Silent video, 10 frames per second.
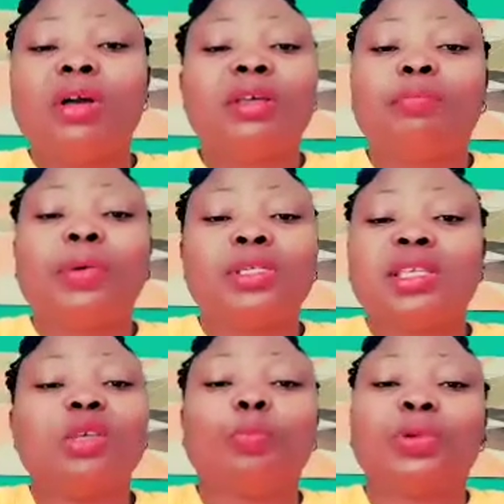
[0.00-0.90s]
a
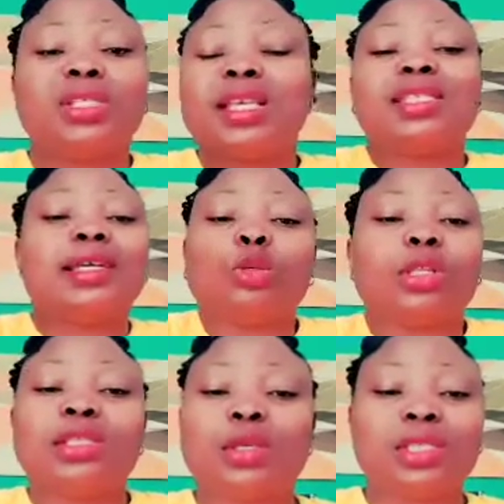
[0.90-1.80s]
person you presented to
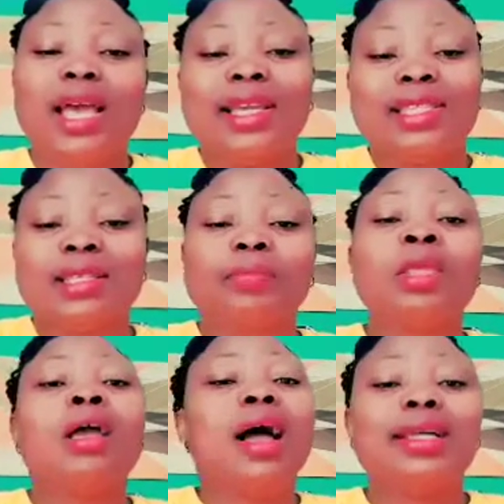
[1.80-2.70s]
the society,
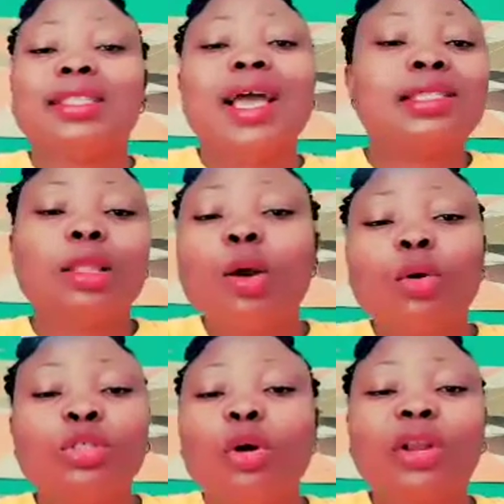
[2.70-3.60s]
and that is
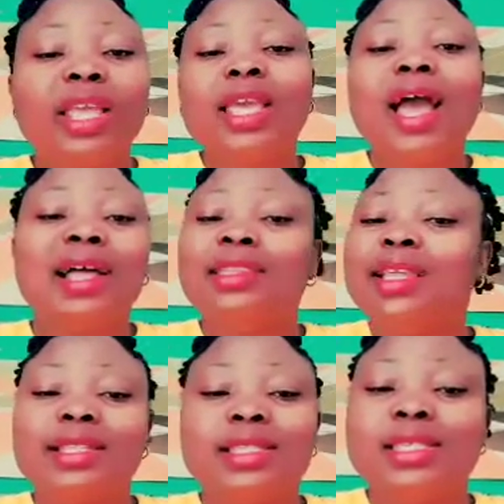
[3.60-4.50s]
not your real
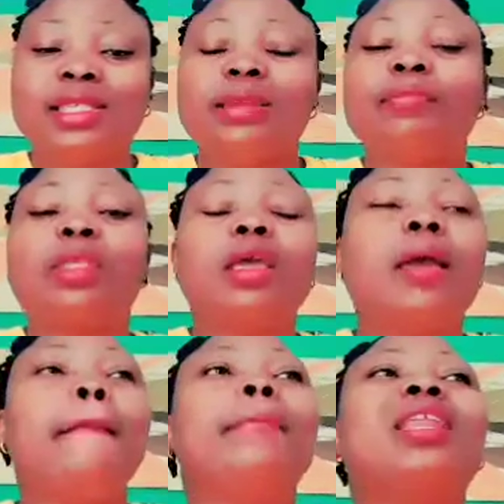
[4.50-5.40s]
identity.
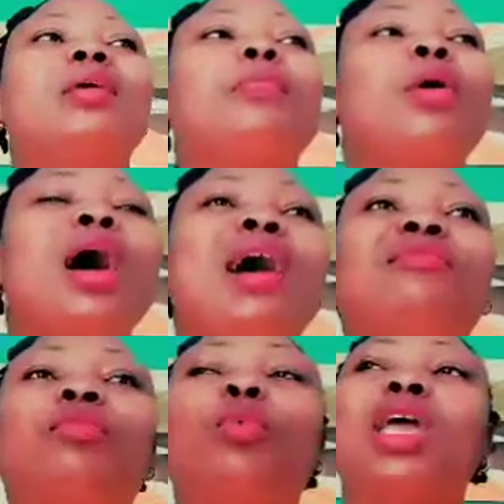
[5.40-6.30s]
Many people
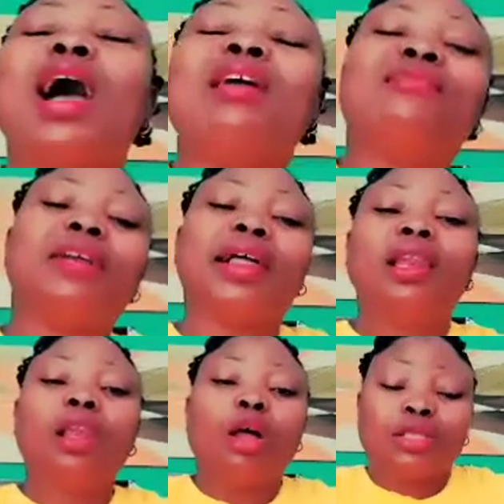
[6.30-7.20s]
have
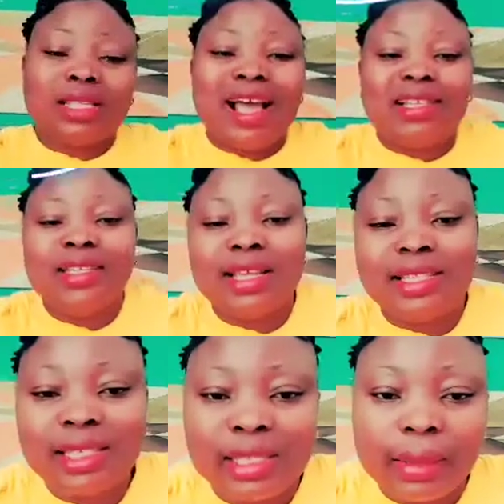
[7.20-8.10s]
lost
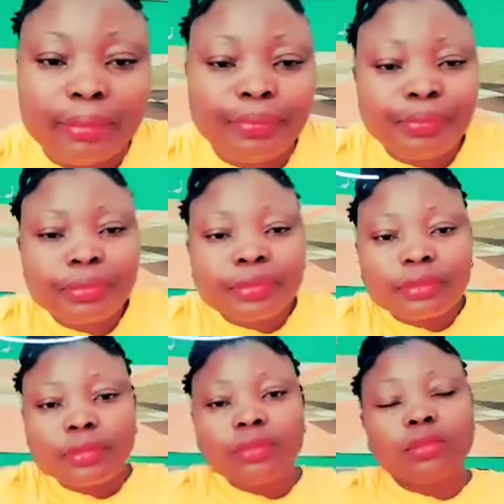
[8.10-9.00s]
identity.
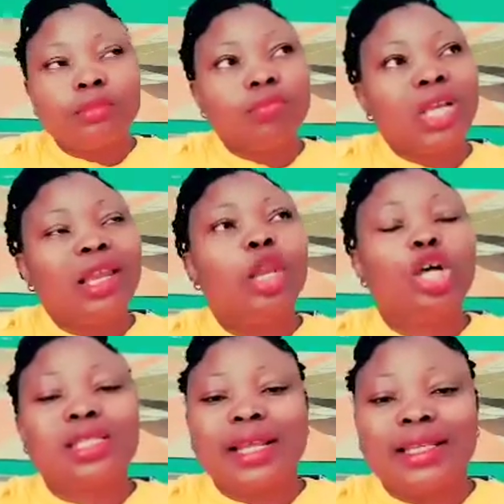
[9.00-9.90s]

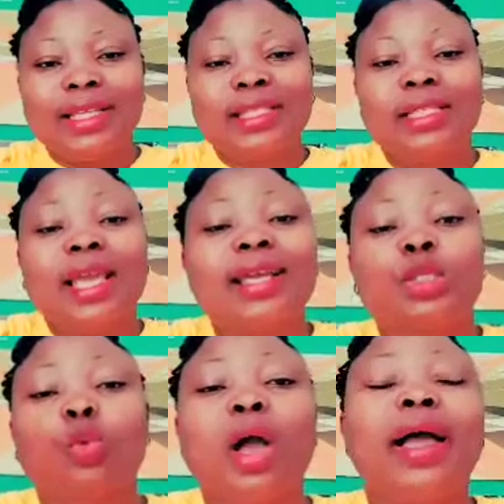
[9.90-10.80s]
That
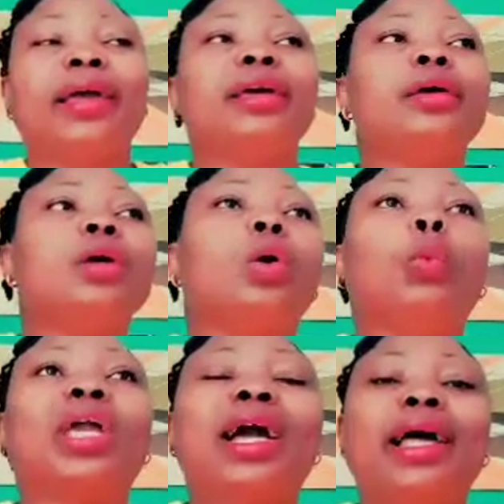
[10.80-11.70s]
is why
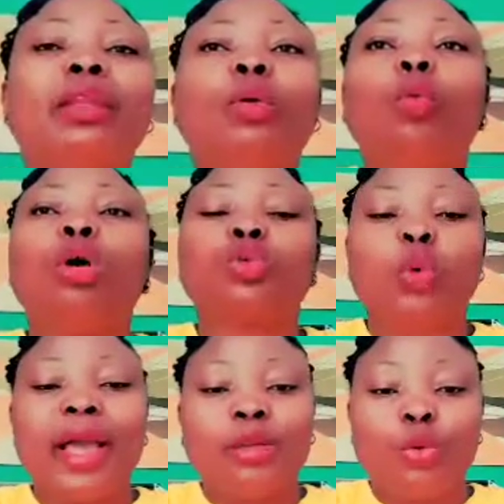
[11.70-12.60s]
we cannot, what
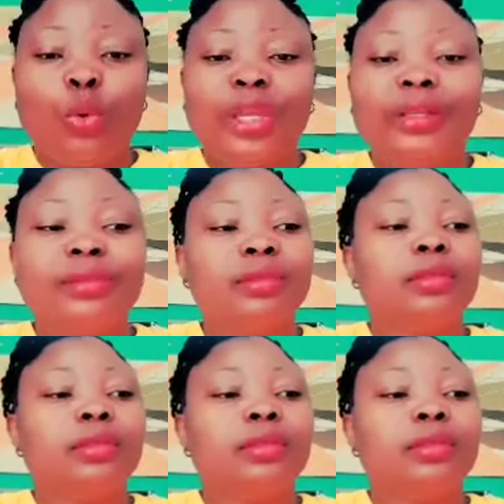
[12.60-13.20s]
we are doing,